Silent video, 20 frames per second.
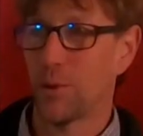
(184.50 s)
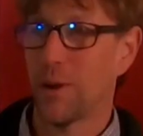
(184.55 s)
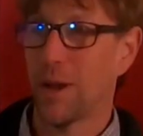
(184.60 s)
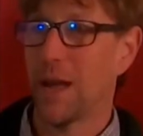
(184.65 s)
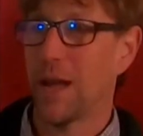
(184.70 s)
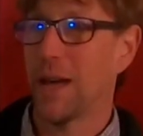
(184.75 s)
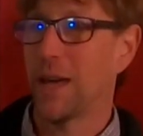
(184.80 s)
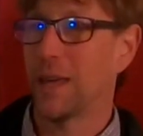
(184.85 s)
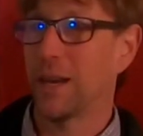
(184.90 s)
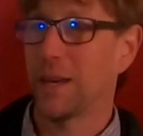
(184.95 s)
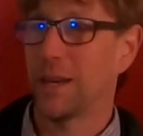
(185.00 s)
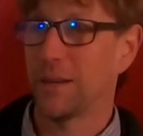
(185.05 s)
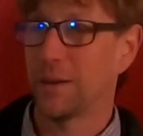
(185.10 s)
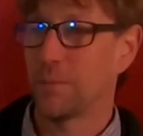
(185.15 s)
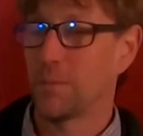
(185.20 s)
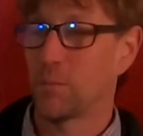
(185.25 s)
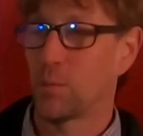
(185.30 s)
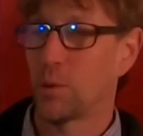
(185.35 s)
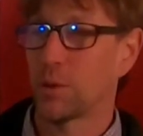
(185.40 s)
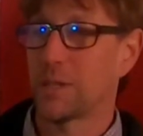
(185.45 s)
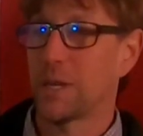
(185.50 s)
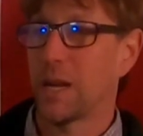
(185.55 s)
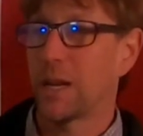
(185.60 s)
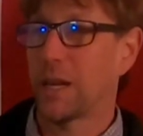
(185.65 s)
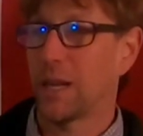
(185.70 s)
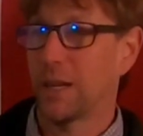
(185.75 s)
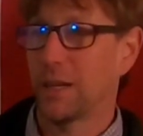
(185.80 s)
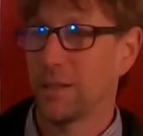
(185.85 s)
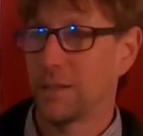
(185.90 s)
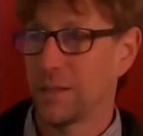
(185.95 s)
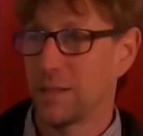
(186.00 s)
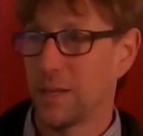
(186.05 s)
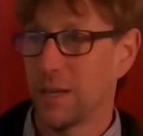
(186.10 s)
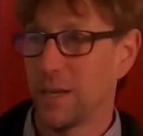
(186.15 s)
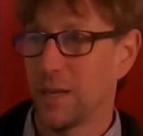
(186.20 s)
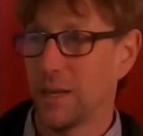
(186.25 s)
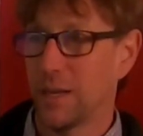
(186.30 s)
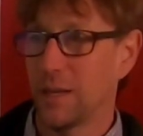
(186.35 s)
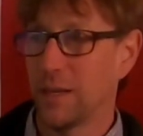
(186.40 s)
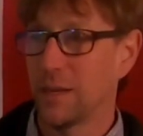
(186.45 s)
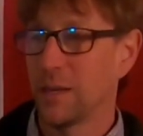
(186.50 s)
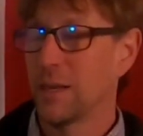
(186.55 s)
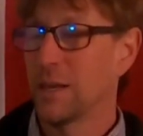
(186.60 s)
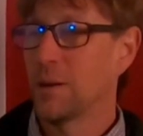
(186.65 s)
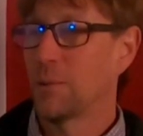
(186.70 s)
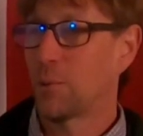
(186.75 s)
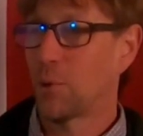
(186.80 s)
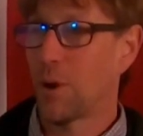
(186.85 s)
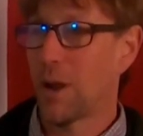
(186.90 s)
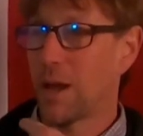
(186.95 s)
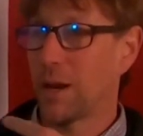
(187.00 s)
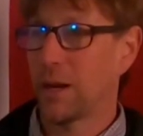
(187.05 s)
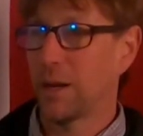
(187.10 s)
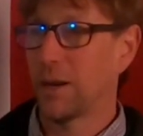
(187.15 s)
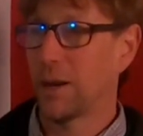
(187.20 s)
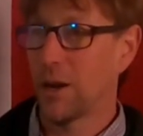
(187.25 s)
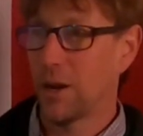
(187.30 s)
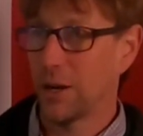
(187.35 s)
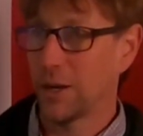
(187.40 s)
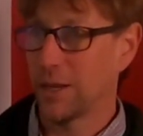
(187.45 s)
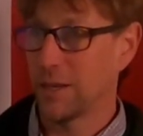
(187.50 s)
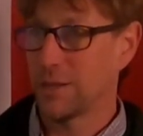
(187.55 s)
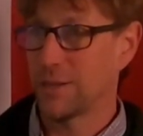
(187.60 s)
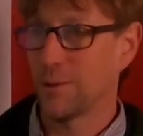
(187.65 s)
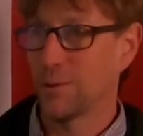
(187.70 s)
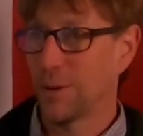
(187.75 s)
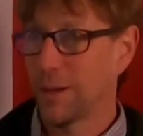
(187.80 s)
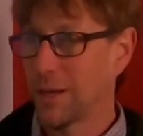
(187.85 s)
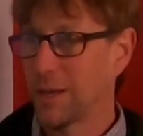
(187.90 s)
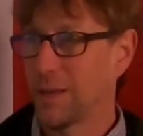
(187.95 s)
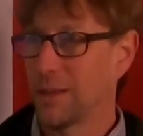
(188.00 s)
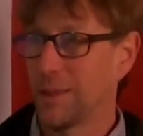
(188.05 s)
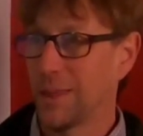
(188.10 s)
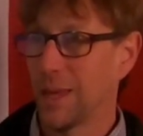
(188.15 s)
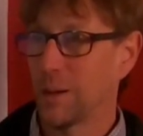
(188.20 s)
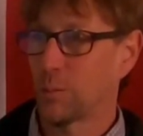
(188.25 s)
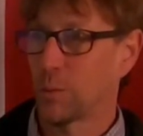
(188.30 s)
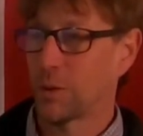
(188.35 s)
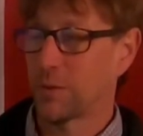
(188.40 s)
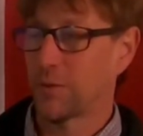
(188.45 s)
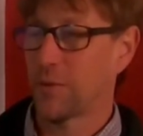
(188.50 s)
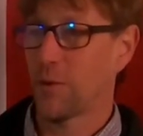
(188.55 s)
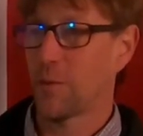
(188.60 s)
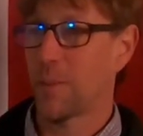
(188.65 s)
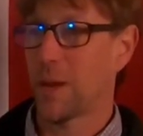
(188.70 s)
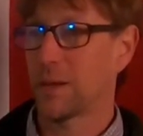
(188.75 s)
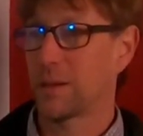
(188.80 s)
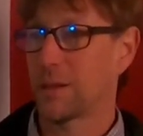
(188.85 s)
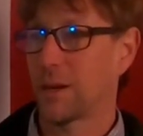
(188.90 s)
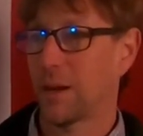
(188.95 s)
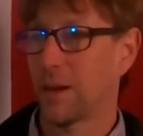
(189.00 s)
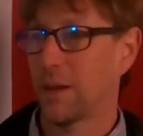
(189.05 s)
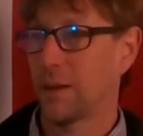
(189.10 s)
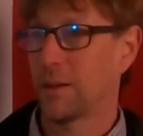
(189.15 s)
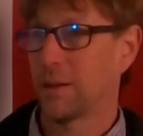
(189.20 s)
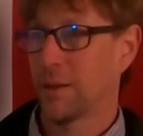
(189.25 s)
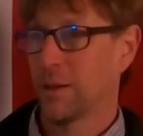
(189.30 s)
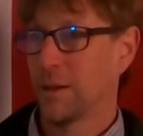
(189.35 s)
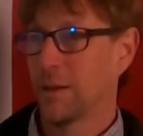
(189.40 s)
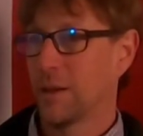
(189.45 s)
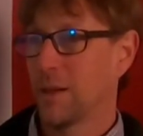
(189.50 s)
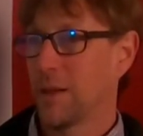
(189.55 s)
We're taking a tea, we're adding honey to it, and then we're fermenting it.